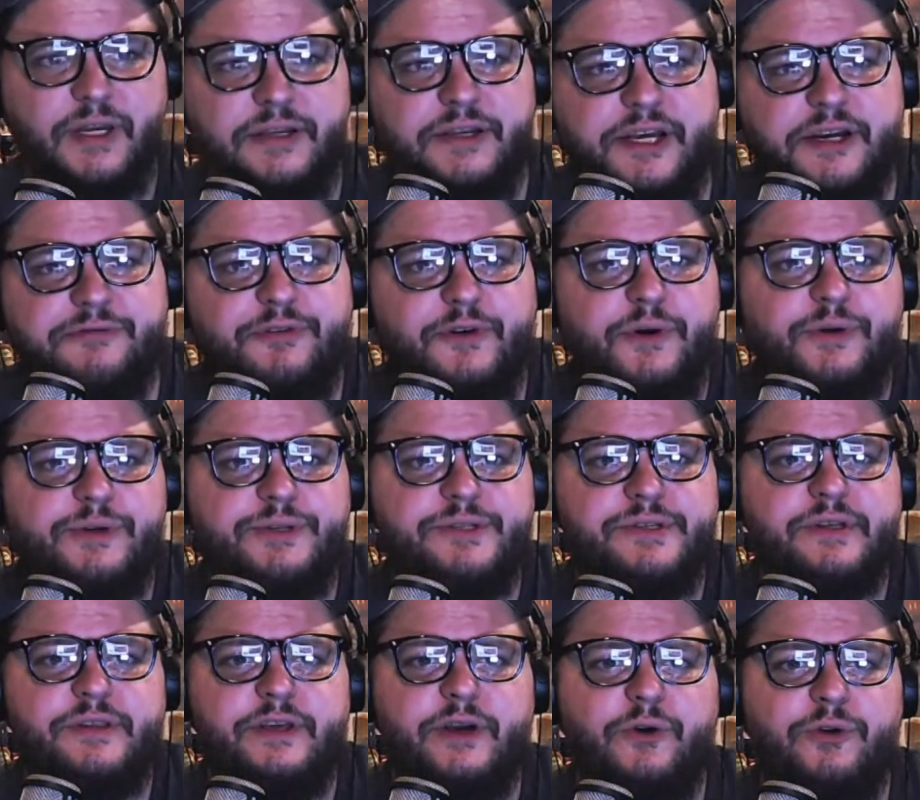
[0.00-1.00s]
Nick
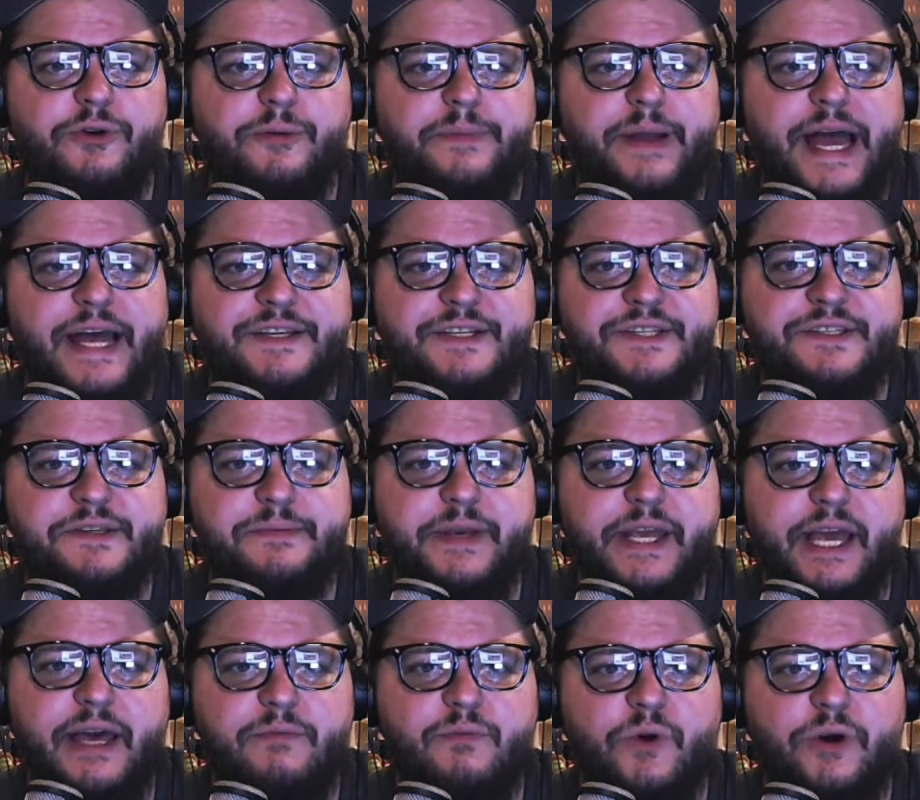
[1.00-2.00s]
Foles, the older batches to me
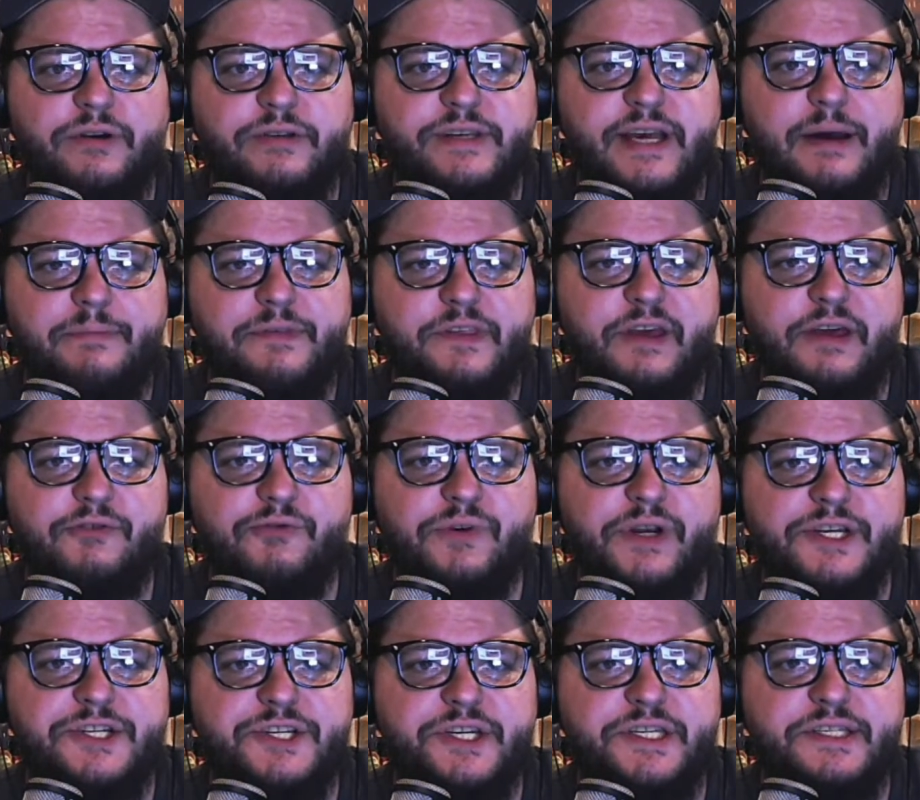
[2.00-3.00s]
had more depth and
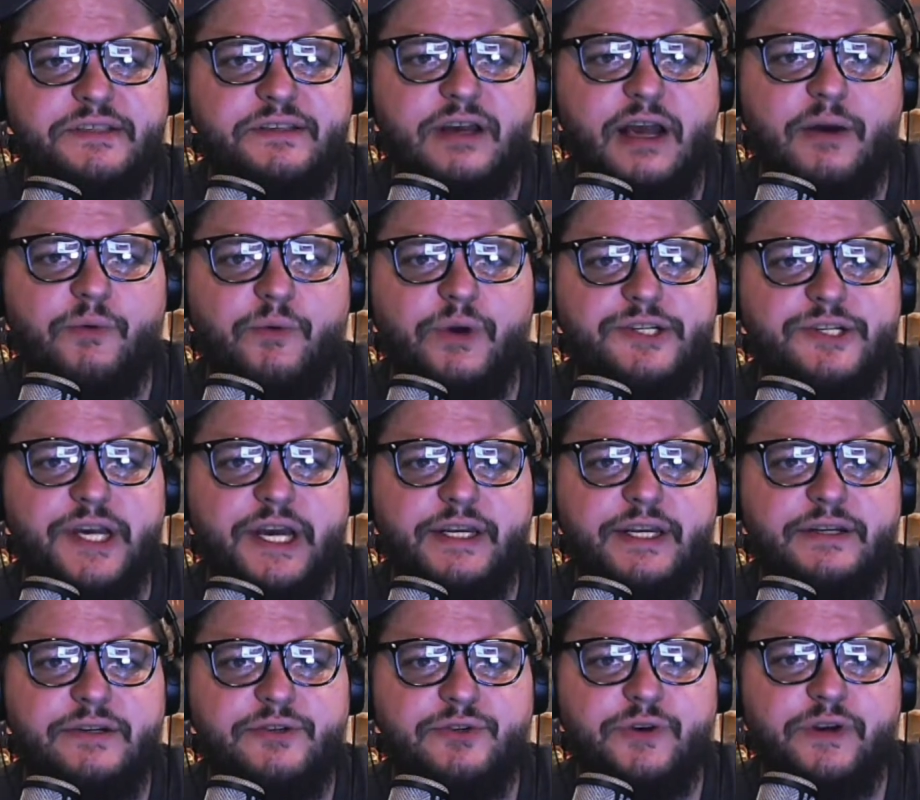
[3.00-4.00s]
richness. I wish I
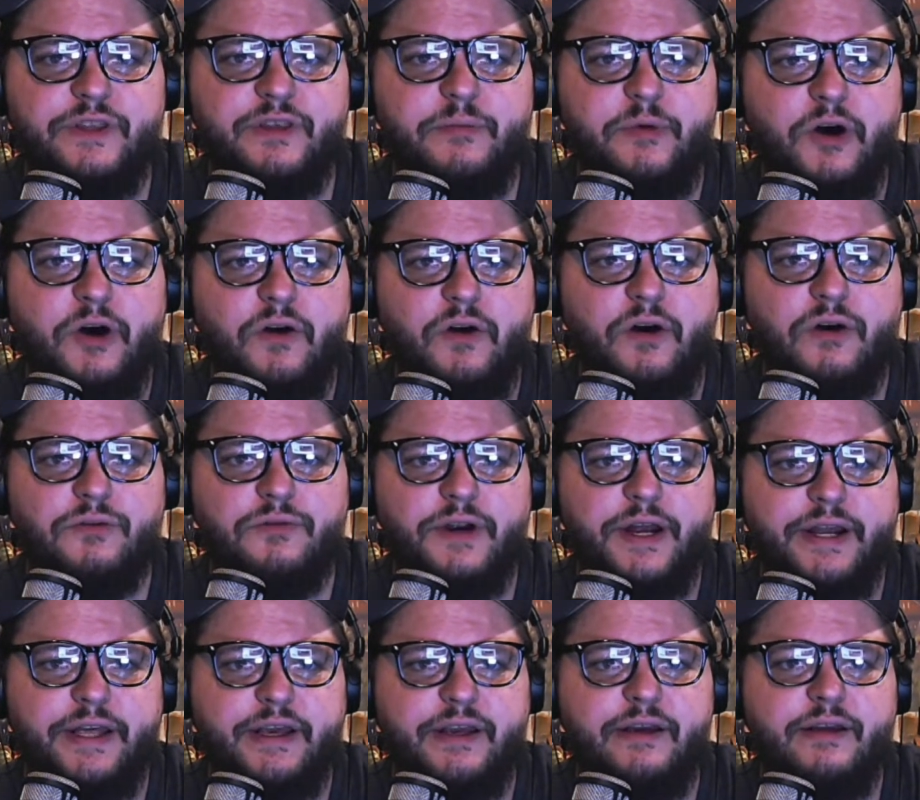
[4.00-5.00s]
didn't drink them all
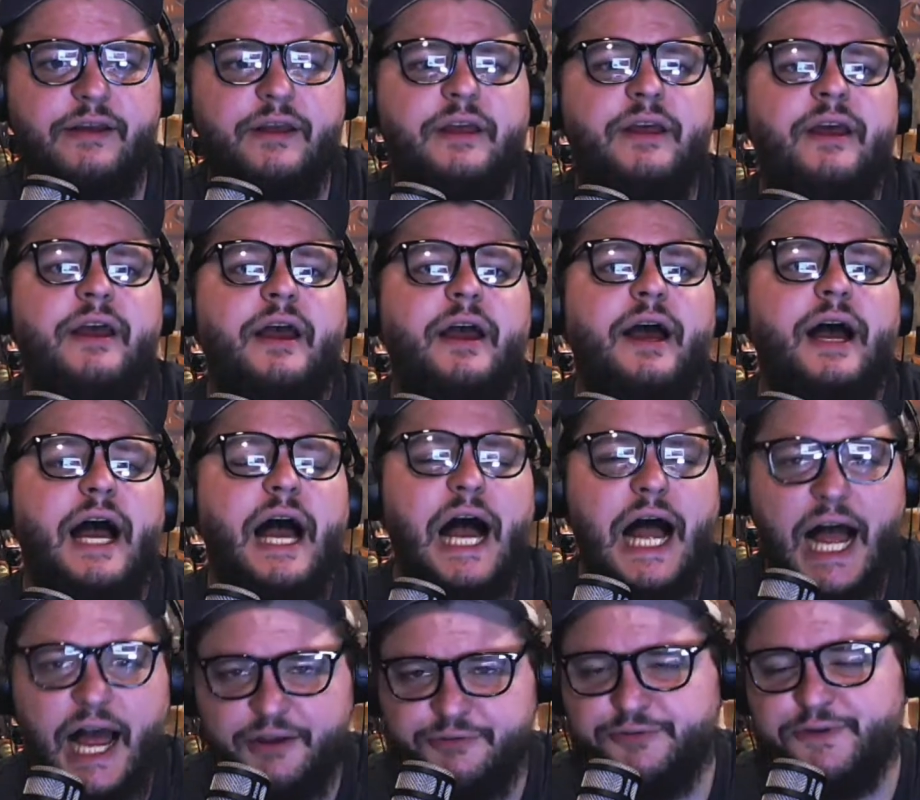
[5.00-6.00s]
already.
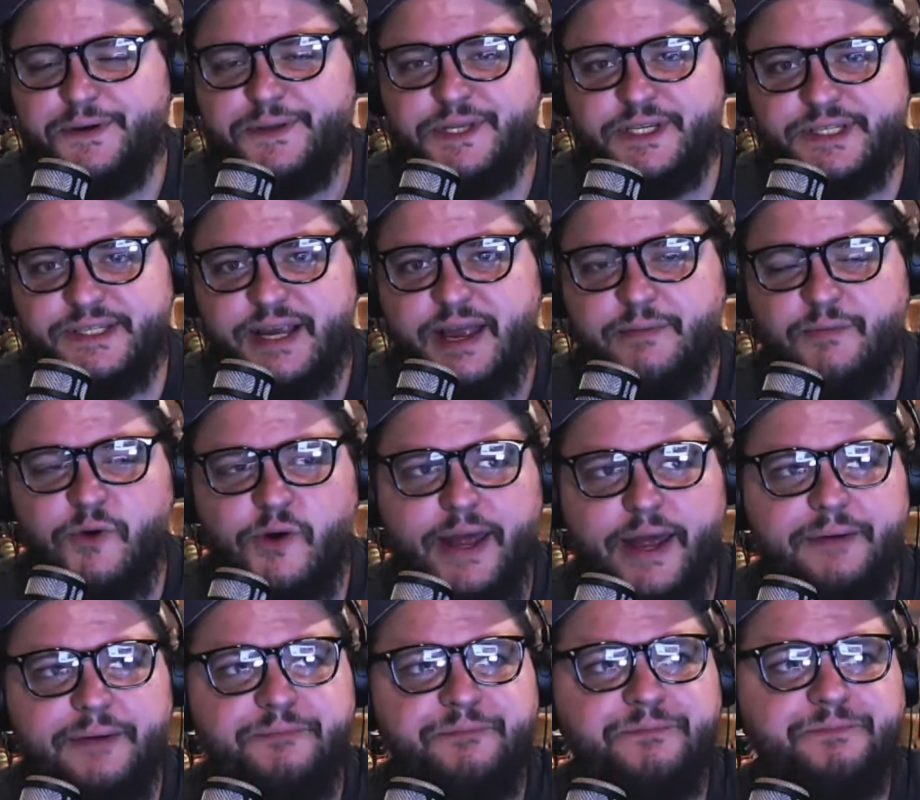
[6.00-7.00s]
I feel the same
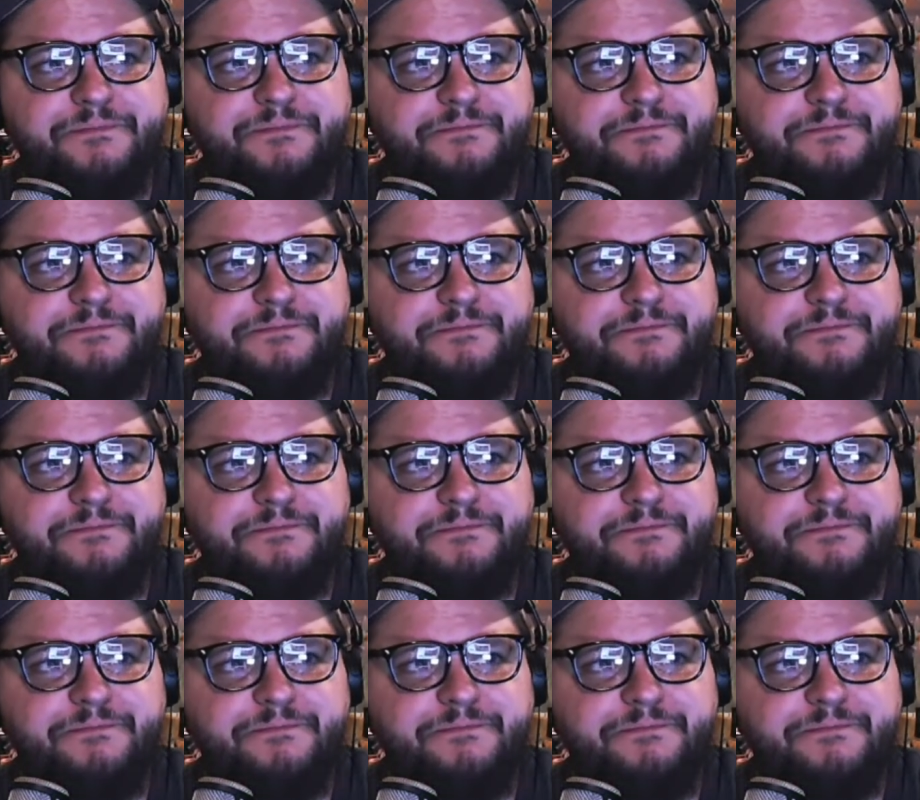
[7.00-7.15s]
way.